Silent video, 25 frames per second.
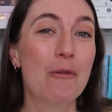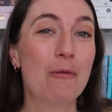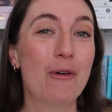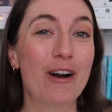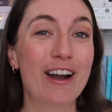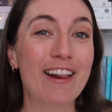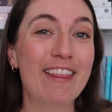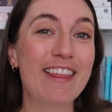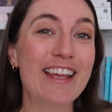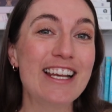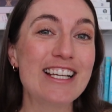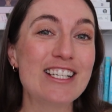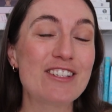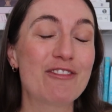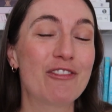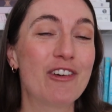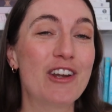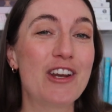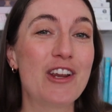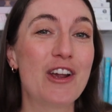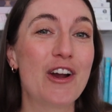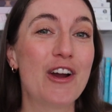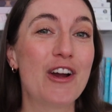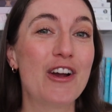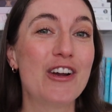one of these
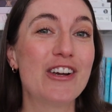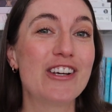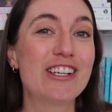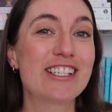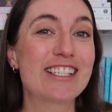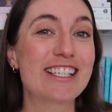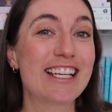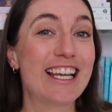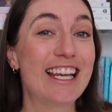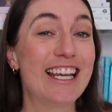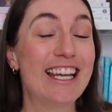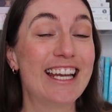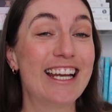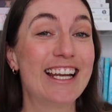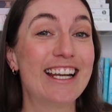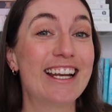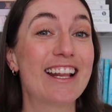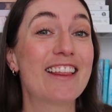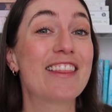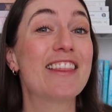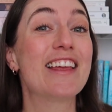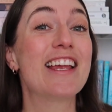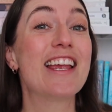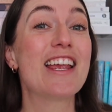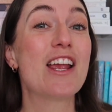videos
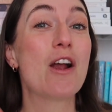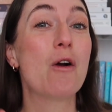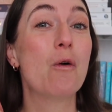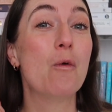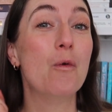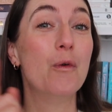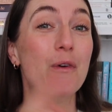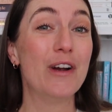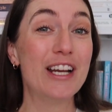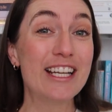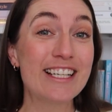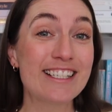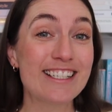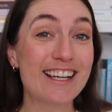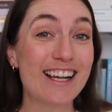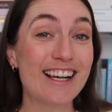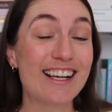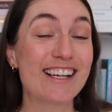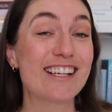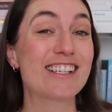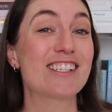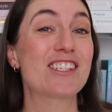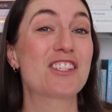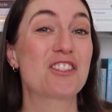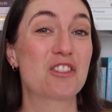in the
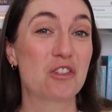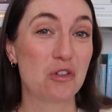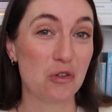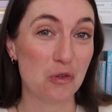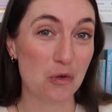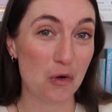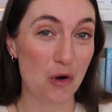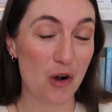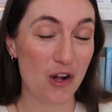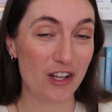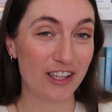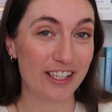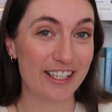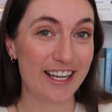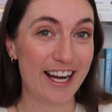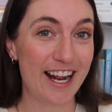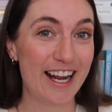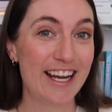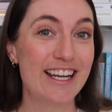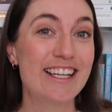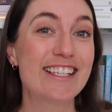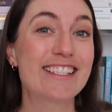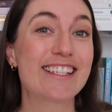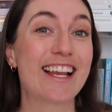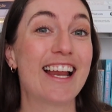winter school
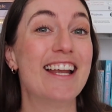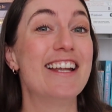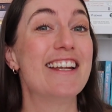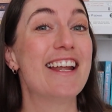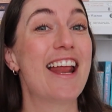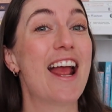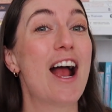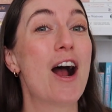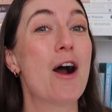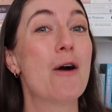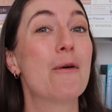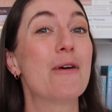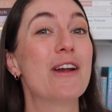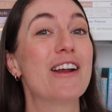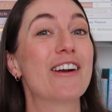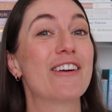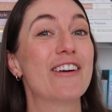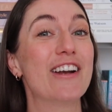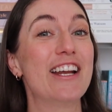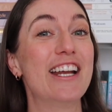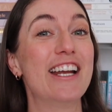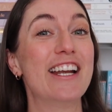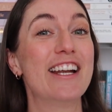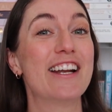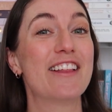holidays, and now we
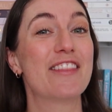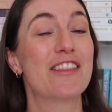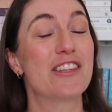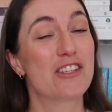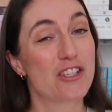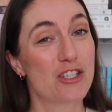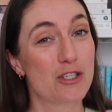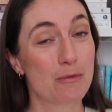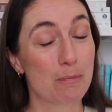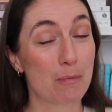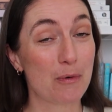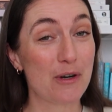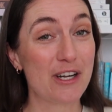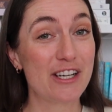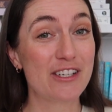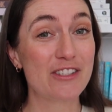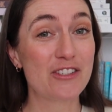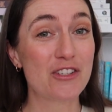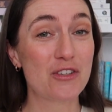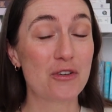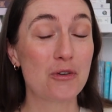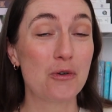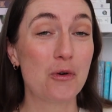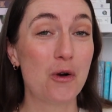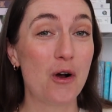are in the spring
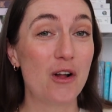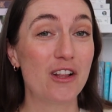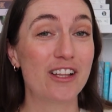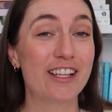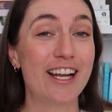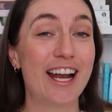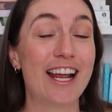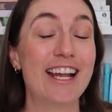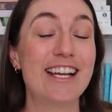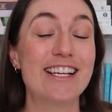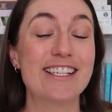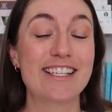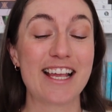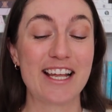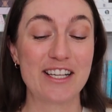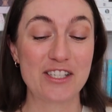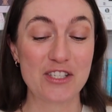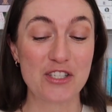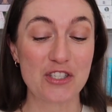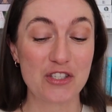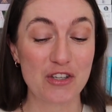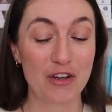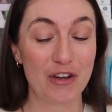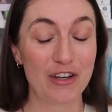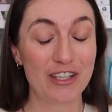school holidays, and
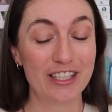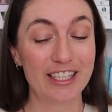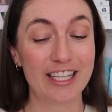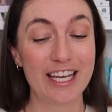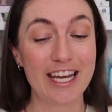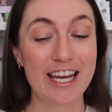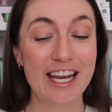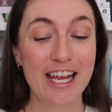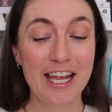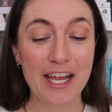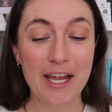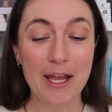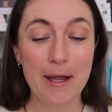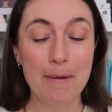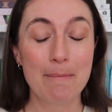certainly